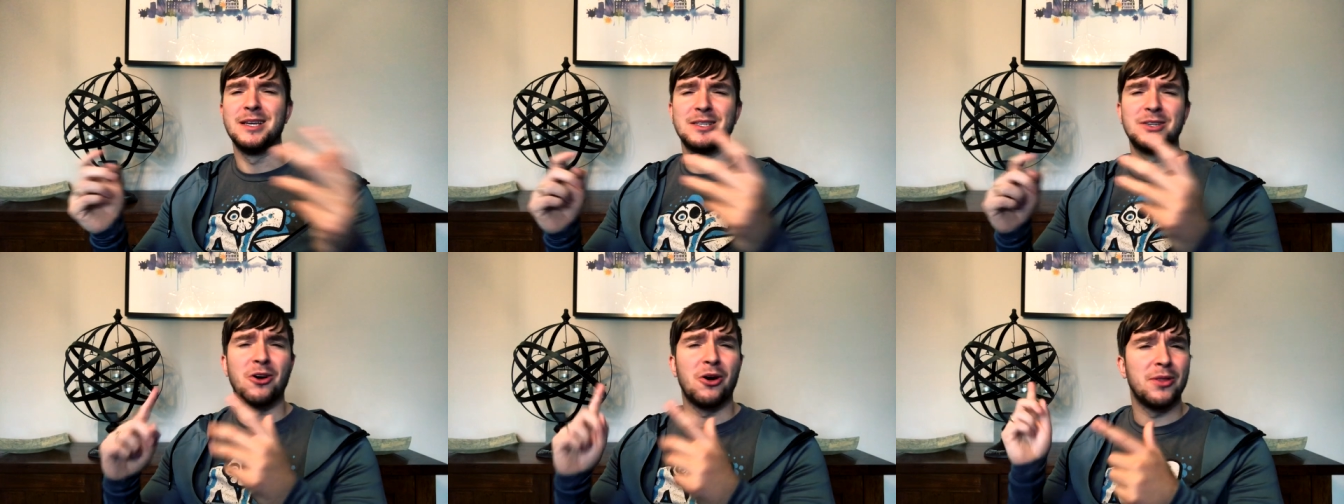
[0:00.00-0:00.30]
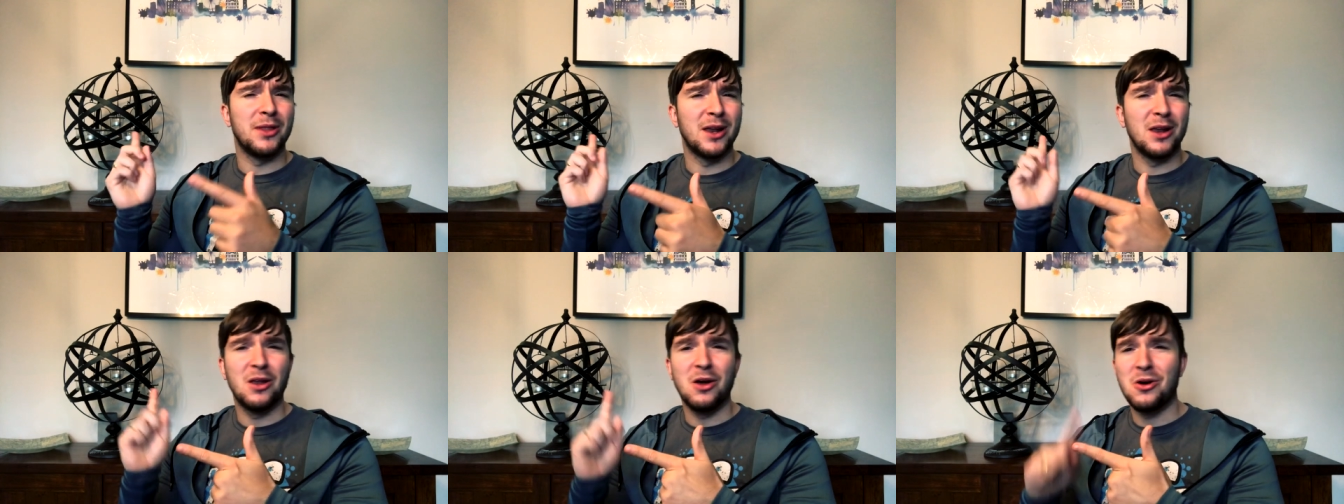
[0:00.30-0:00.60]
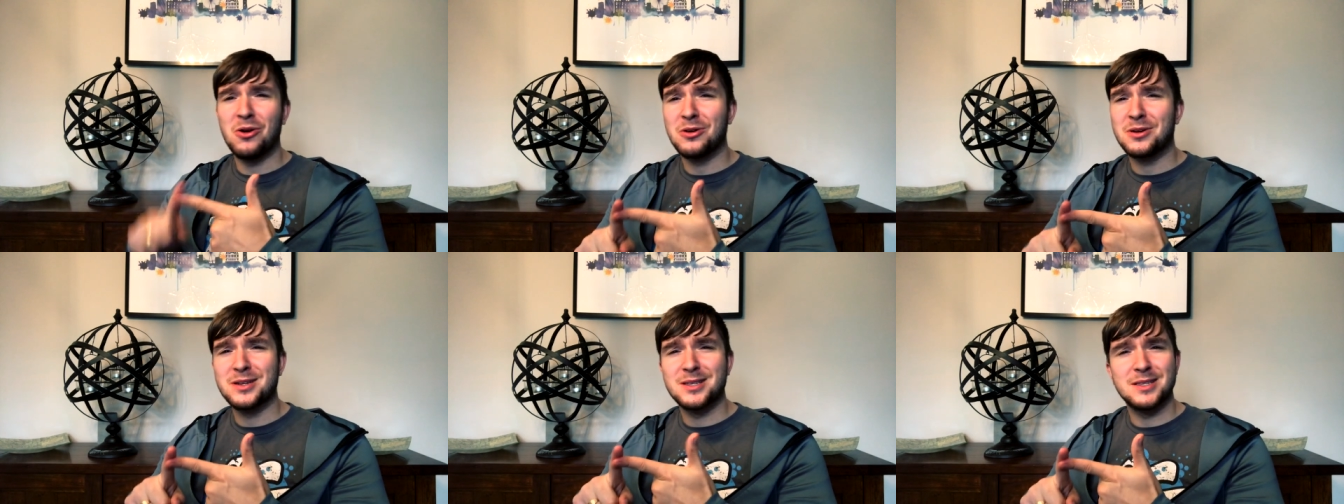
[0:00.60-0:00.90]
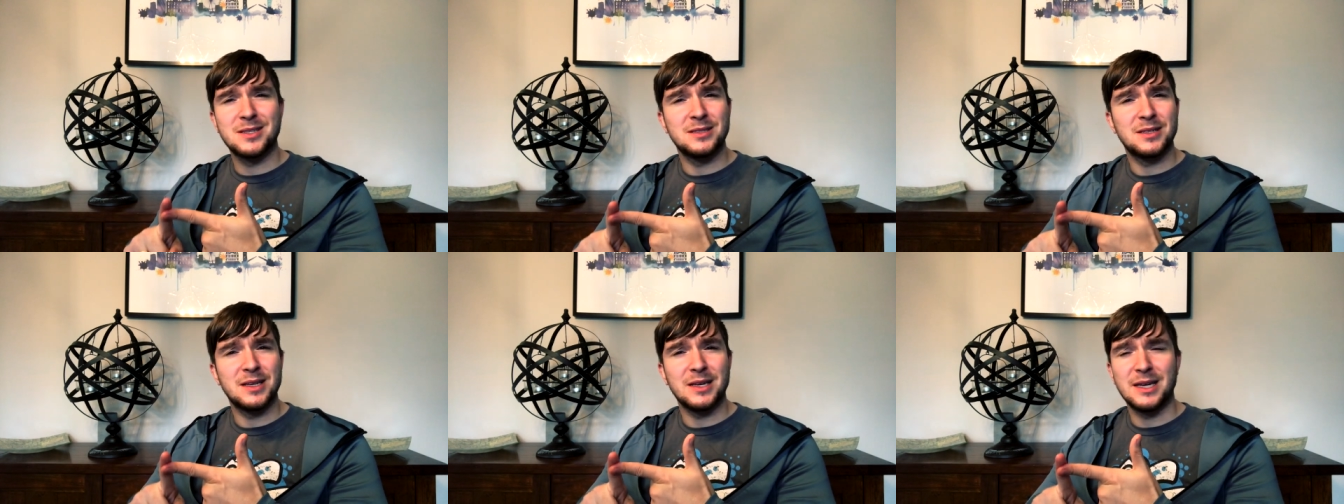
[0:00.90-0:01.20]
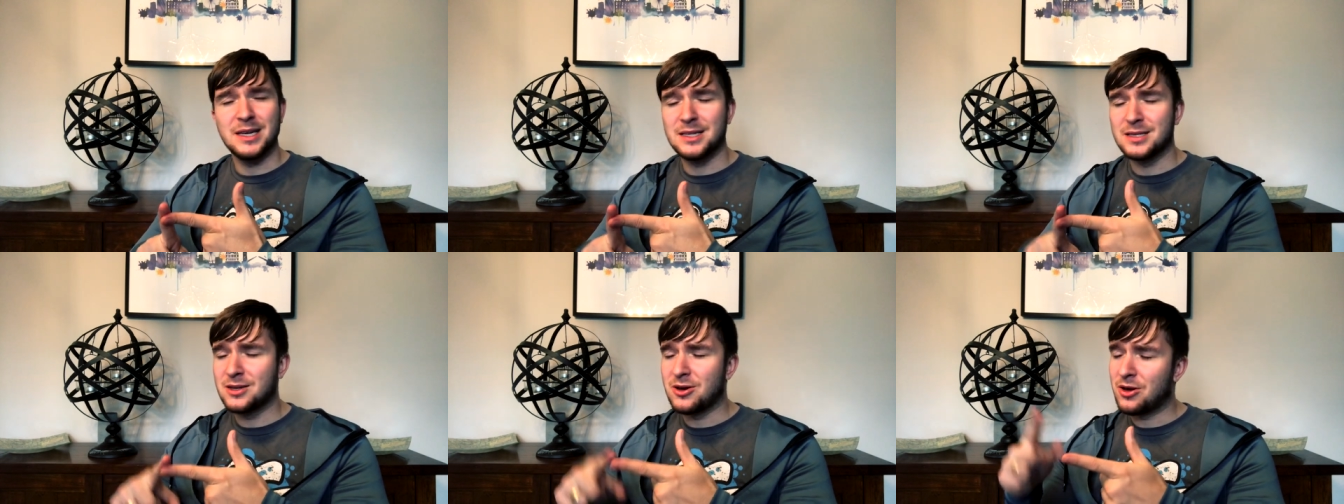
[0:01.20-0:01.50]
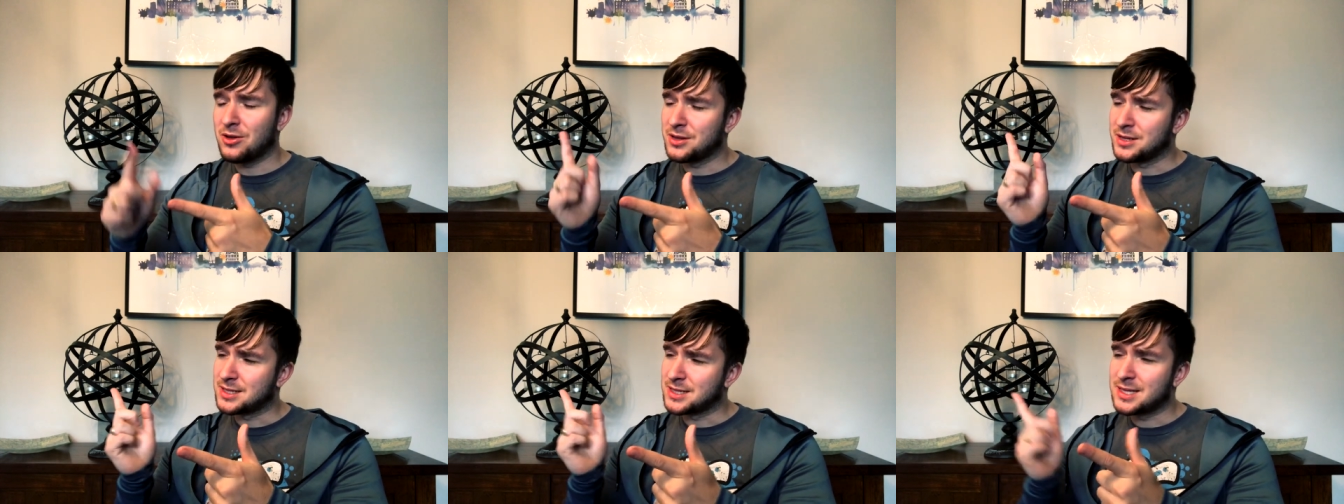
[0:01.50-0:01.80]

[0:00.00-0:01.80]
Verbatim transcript: He's got the looks, he's got the